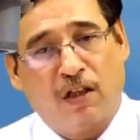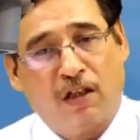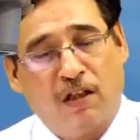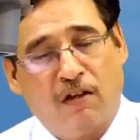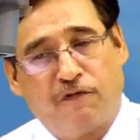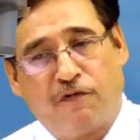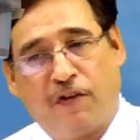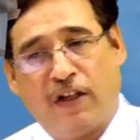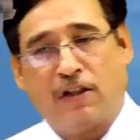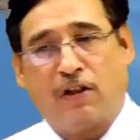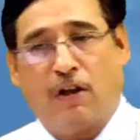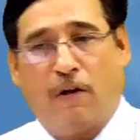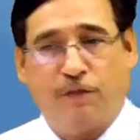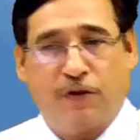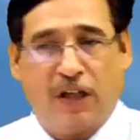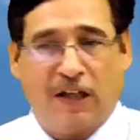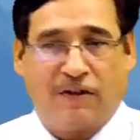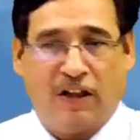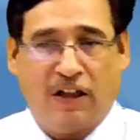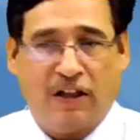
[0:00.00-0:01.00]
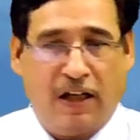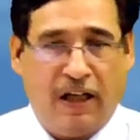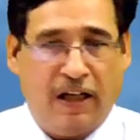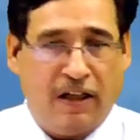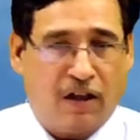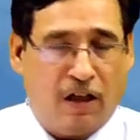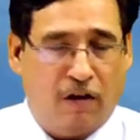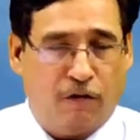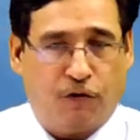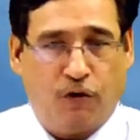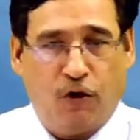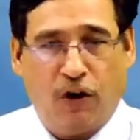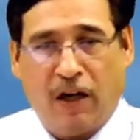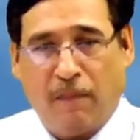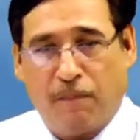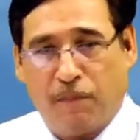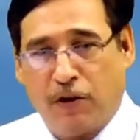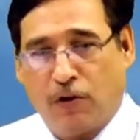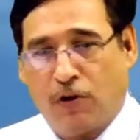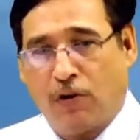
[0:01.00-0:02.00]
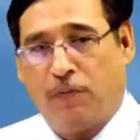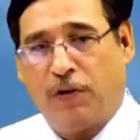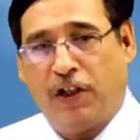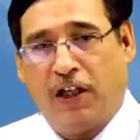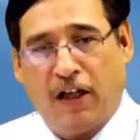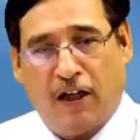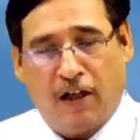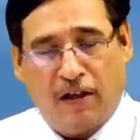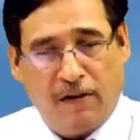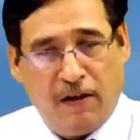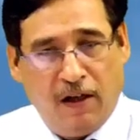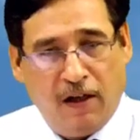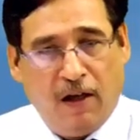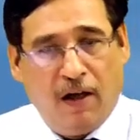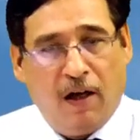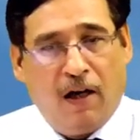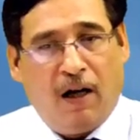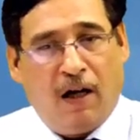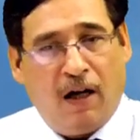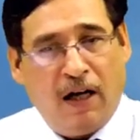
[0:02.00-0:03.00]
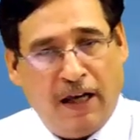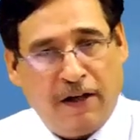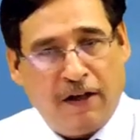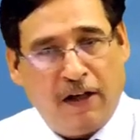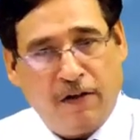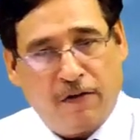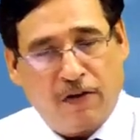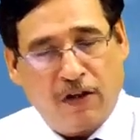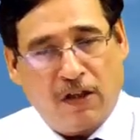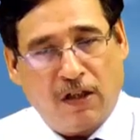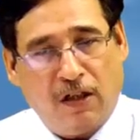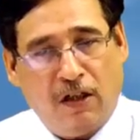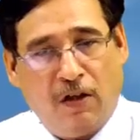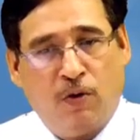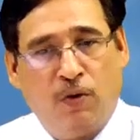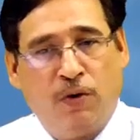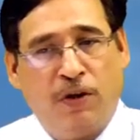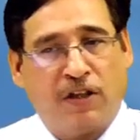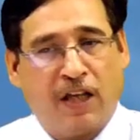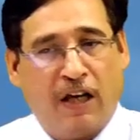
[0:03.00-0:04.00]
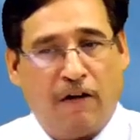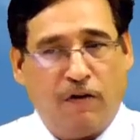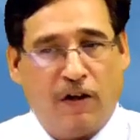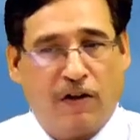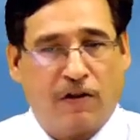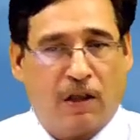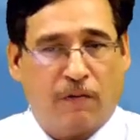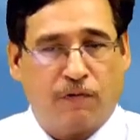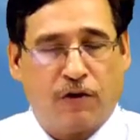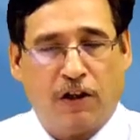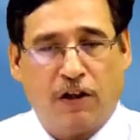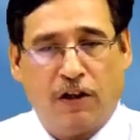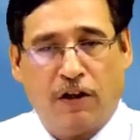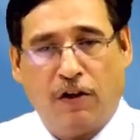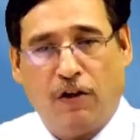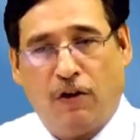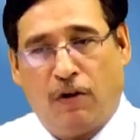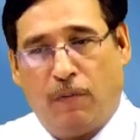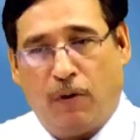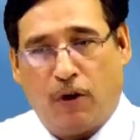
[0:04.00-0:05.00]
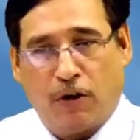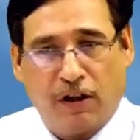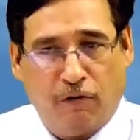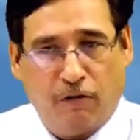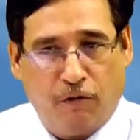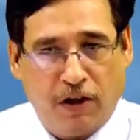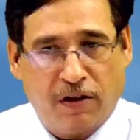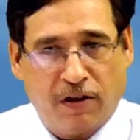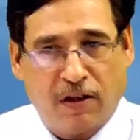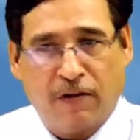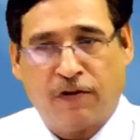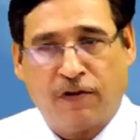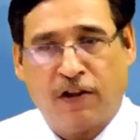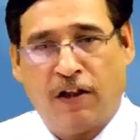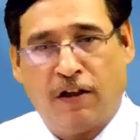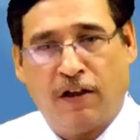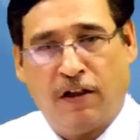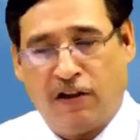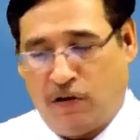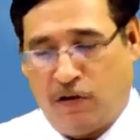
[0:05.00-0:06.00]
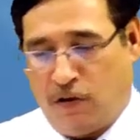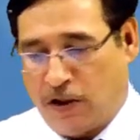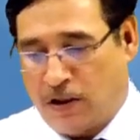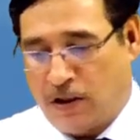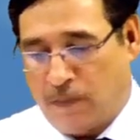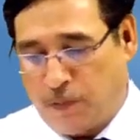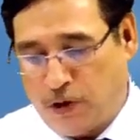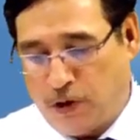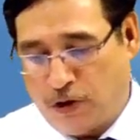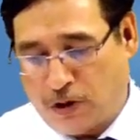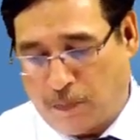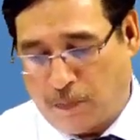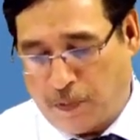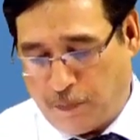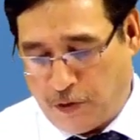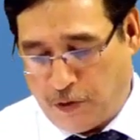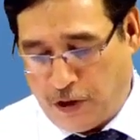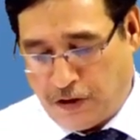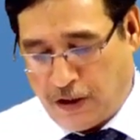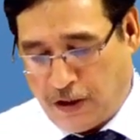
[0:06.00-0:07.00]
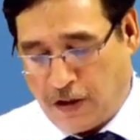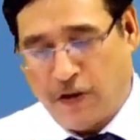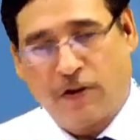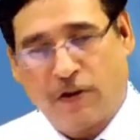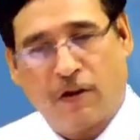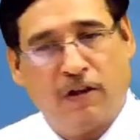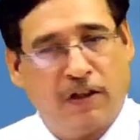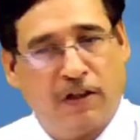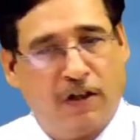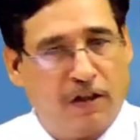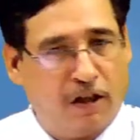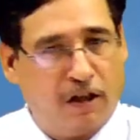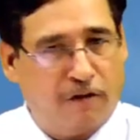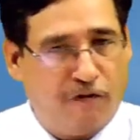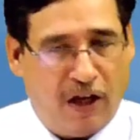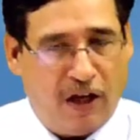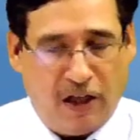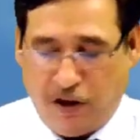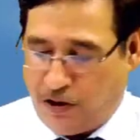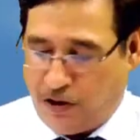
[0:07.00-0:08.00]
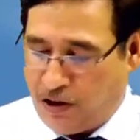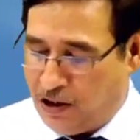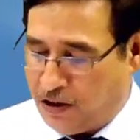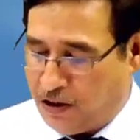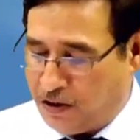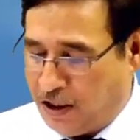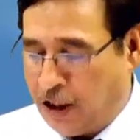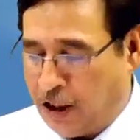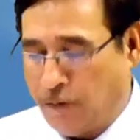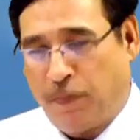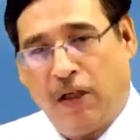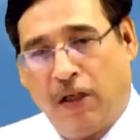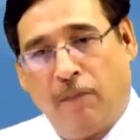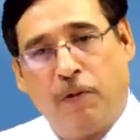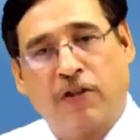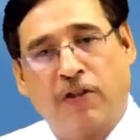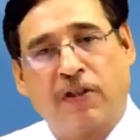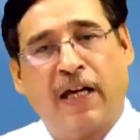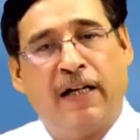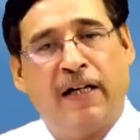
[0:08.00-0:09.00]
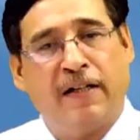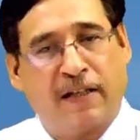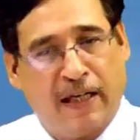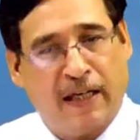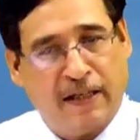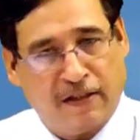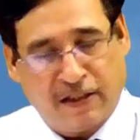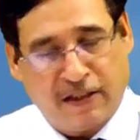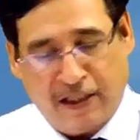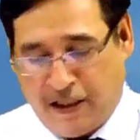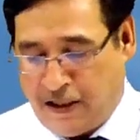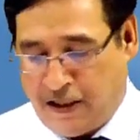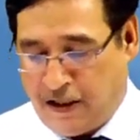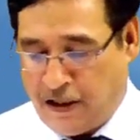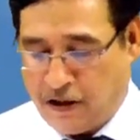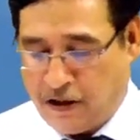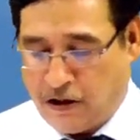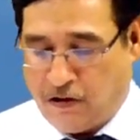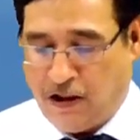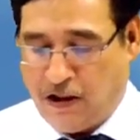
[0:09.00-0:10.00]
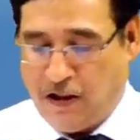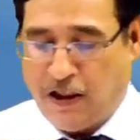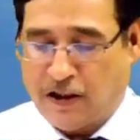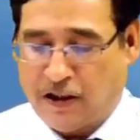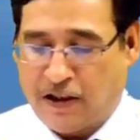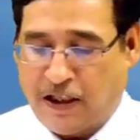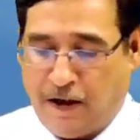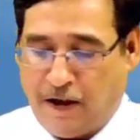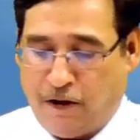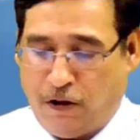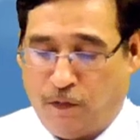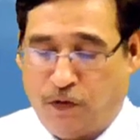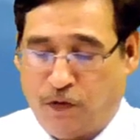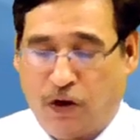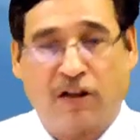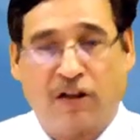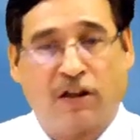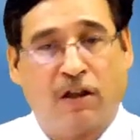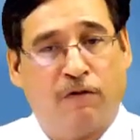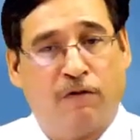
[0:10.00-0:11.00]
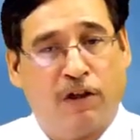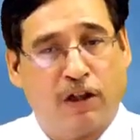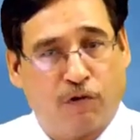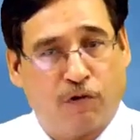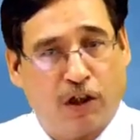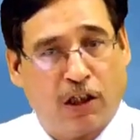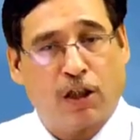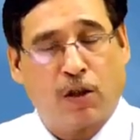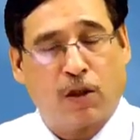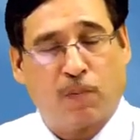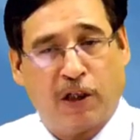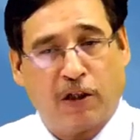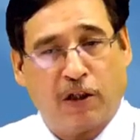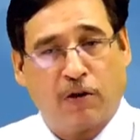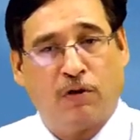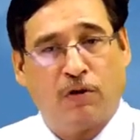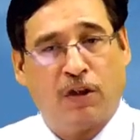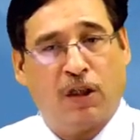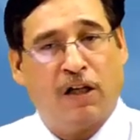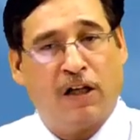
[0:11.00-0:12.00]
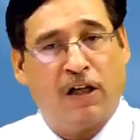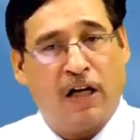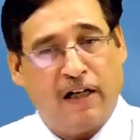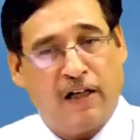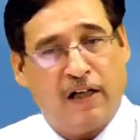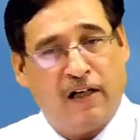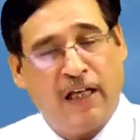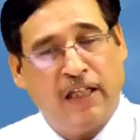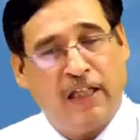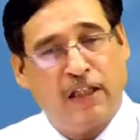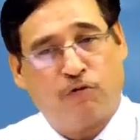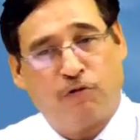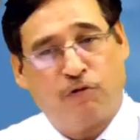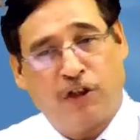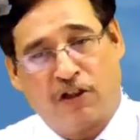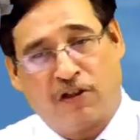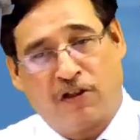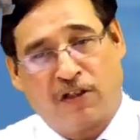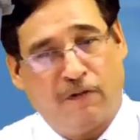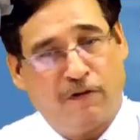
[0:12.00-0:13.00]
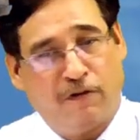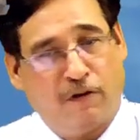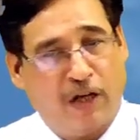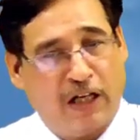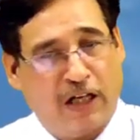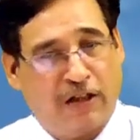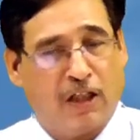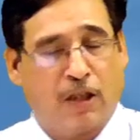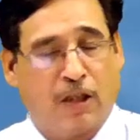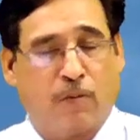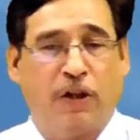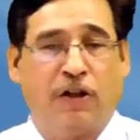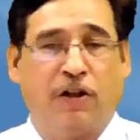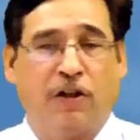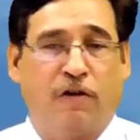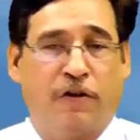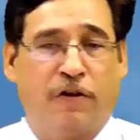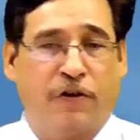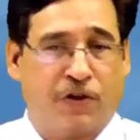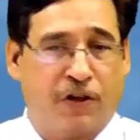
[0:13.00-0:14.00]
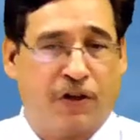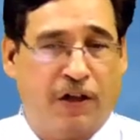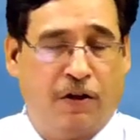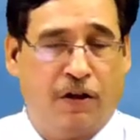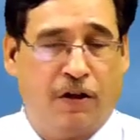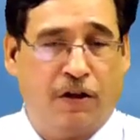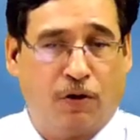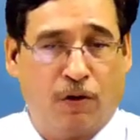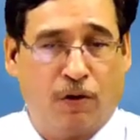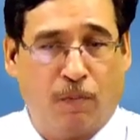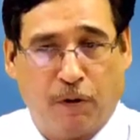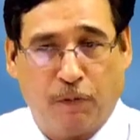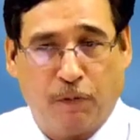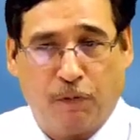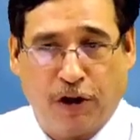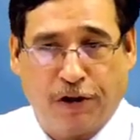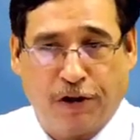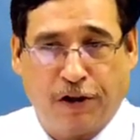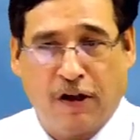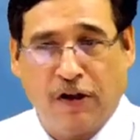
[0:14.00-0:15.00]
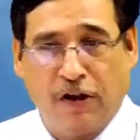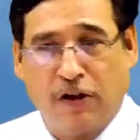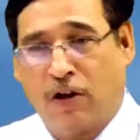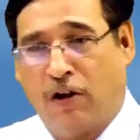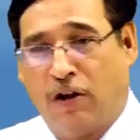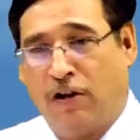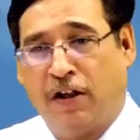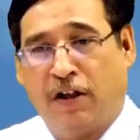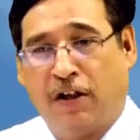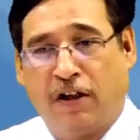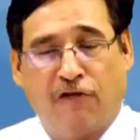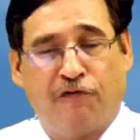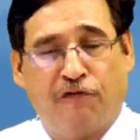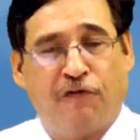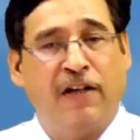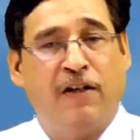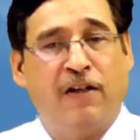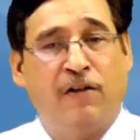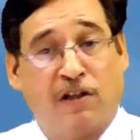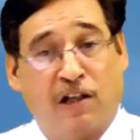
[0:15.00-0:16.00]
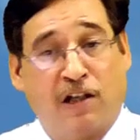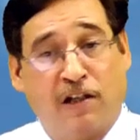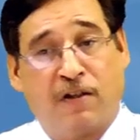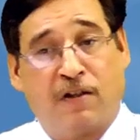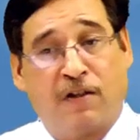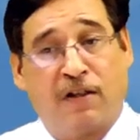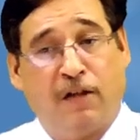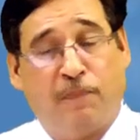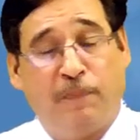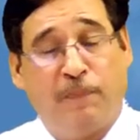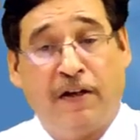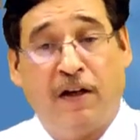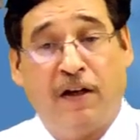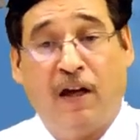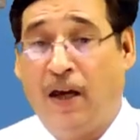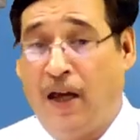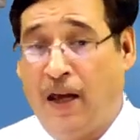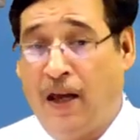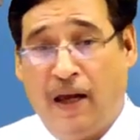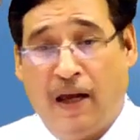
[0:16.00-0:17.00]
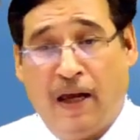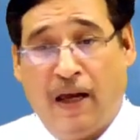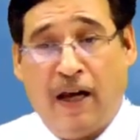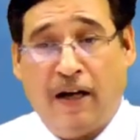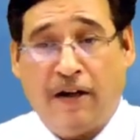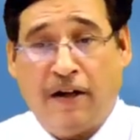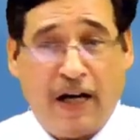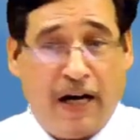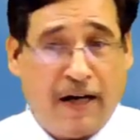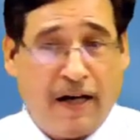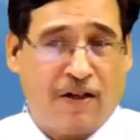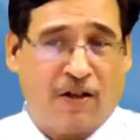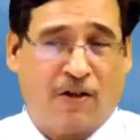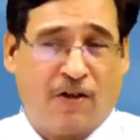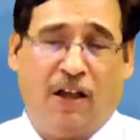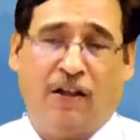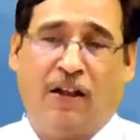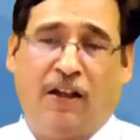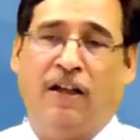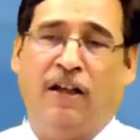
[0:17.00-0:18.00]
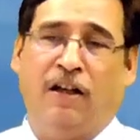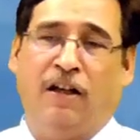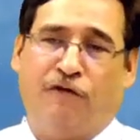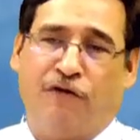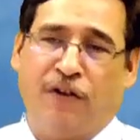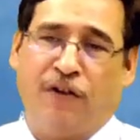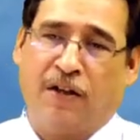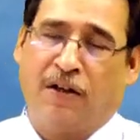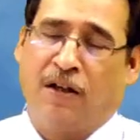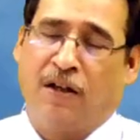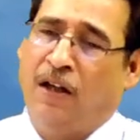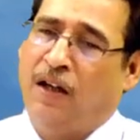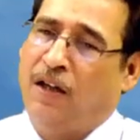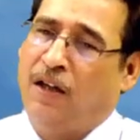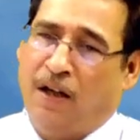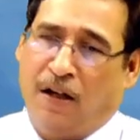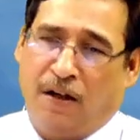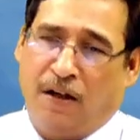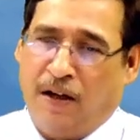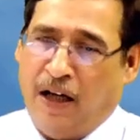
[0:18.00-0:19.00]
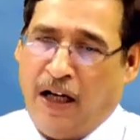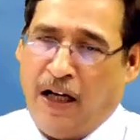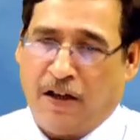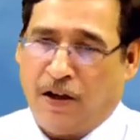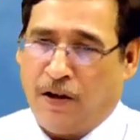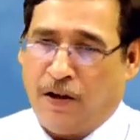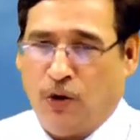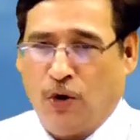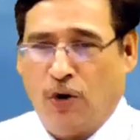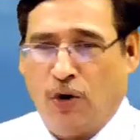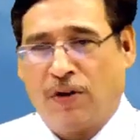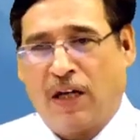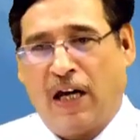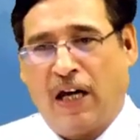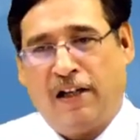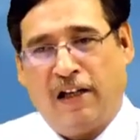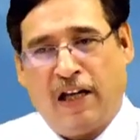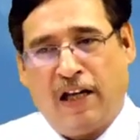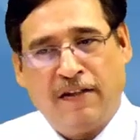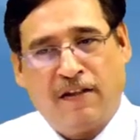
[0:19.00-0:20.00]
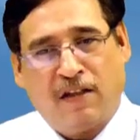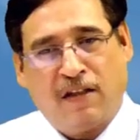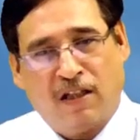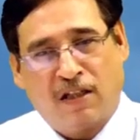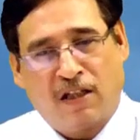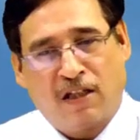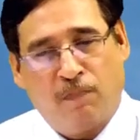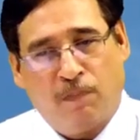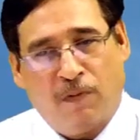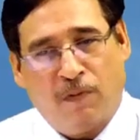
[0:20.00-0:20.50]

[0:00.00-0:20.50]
The first objective that if you happen to be an entity who is having subsidiary or more than one subsidiaries, you are supposed to prepare the consolidated financial statement. Besides, I said actually the second objective is with respect to the guidelines which is given by this particular standard to prepare the consolidated financial statement, and that is nothing in fact, that those guidelines is